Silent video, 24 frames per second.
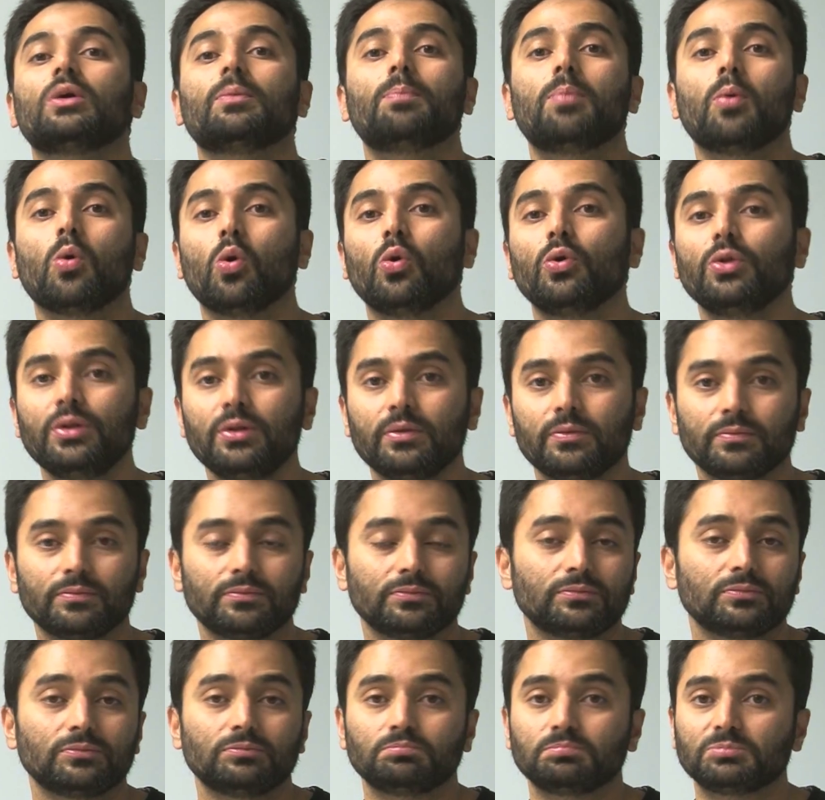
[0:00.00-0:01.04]
bone,
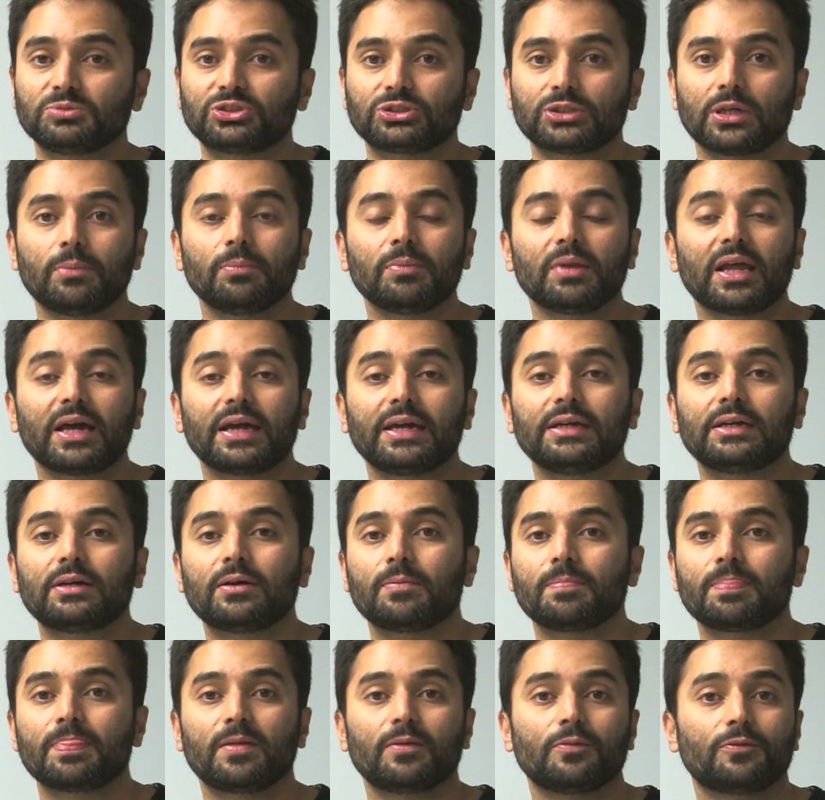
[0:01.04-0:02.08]
some like
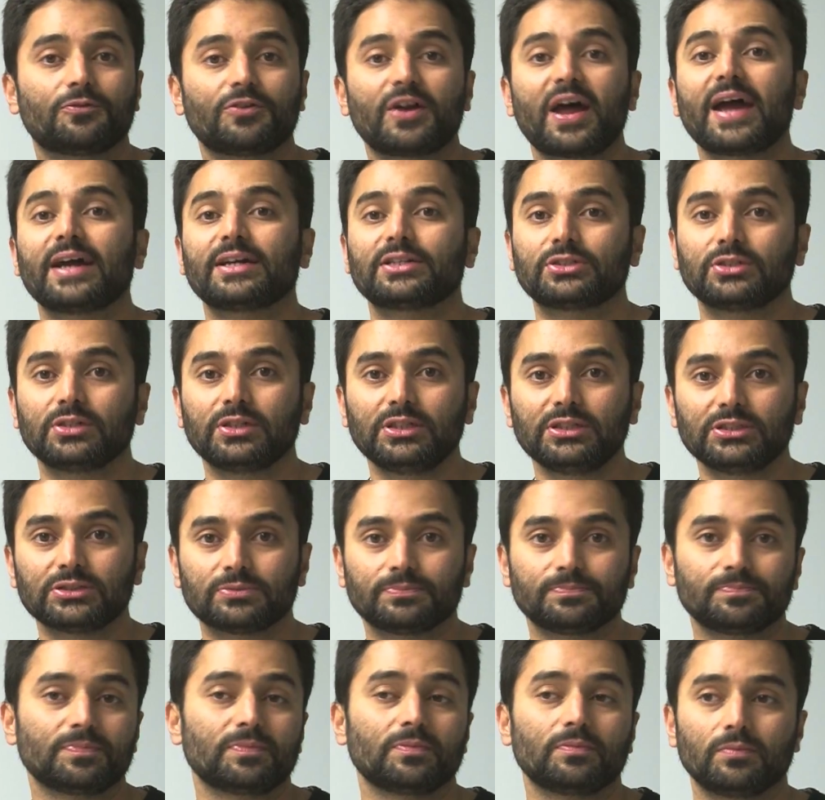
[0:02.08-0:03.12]
fractures,
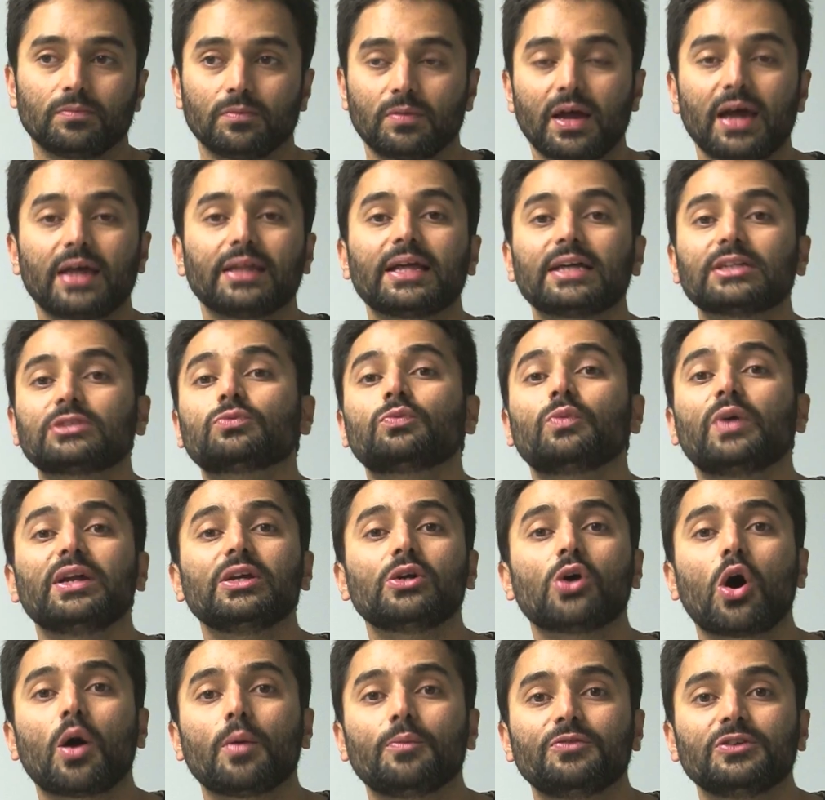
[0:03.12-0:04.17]
and that's very
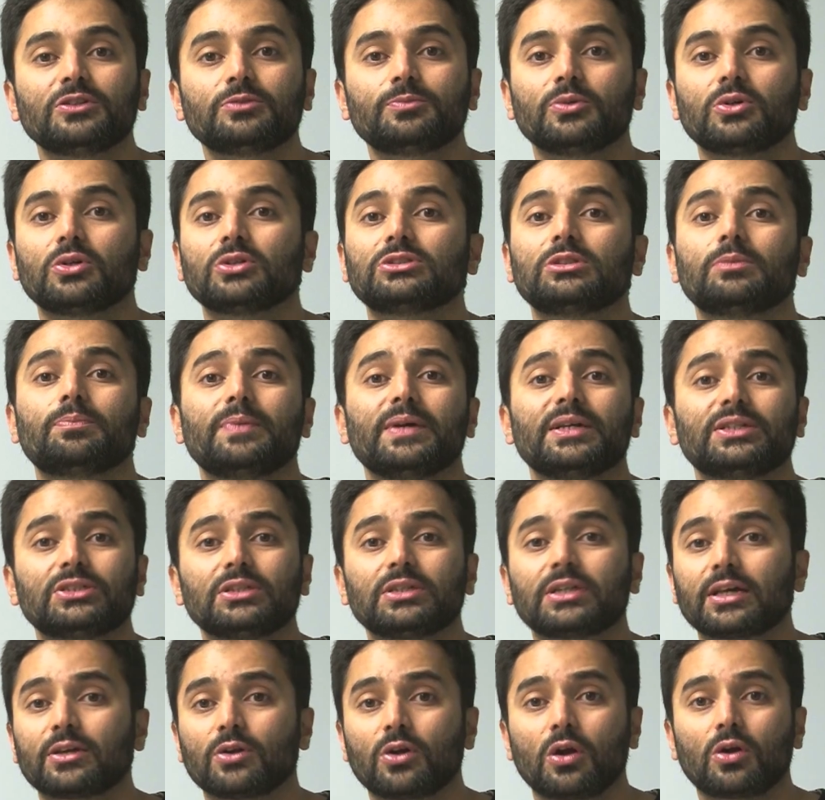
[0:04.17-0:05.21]
obvious because the
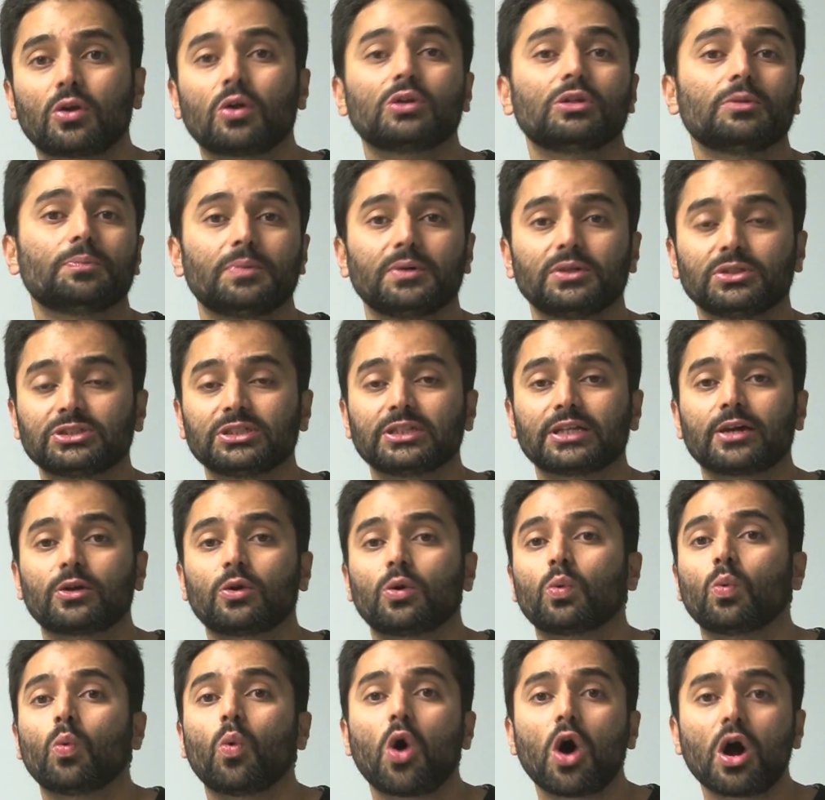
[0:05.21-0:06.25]
patient cannot or the person
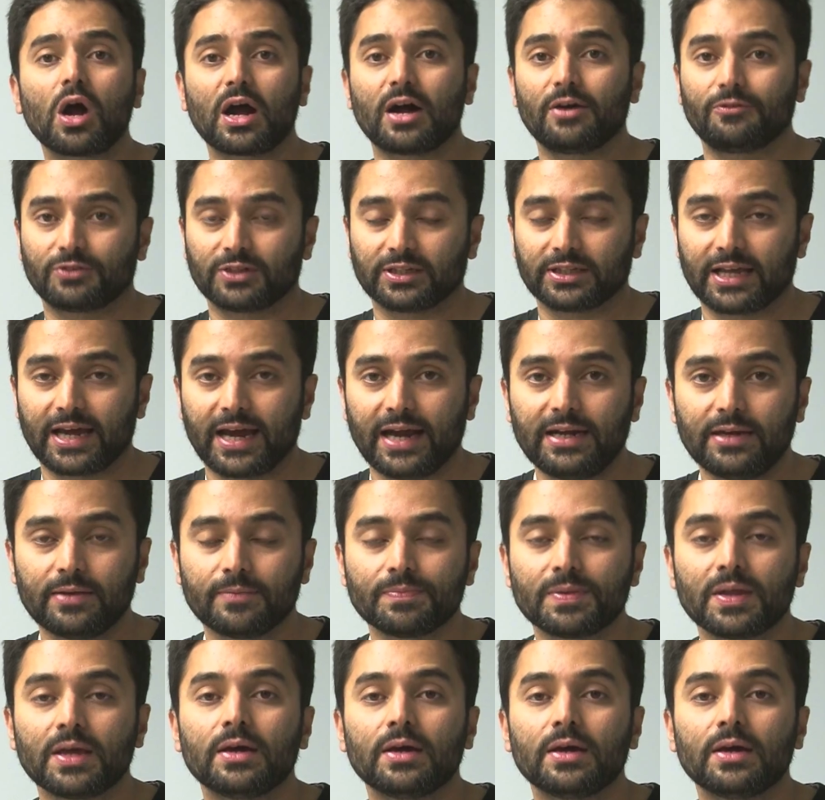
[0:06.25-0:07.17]
cannot walk after that.